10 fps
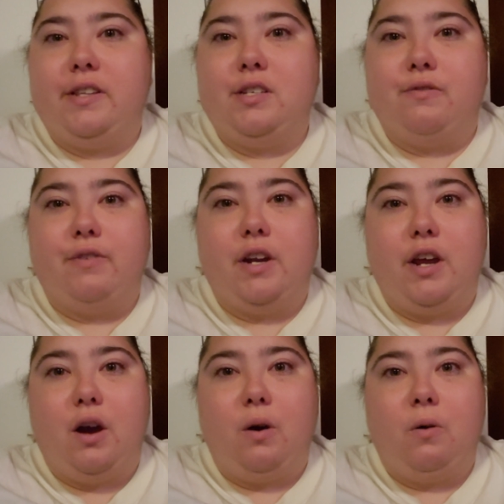this
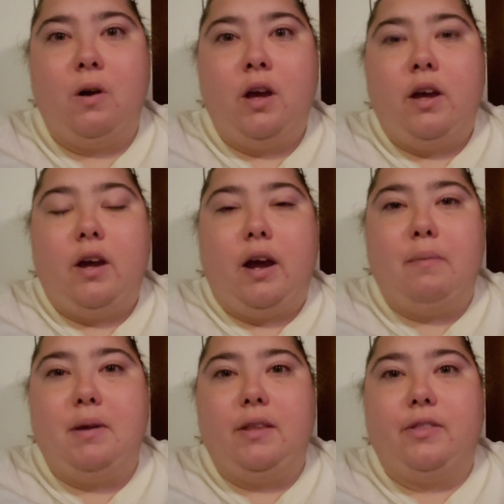video.
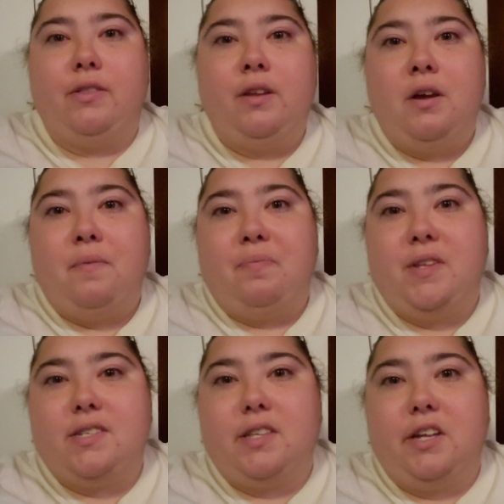This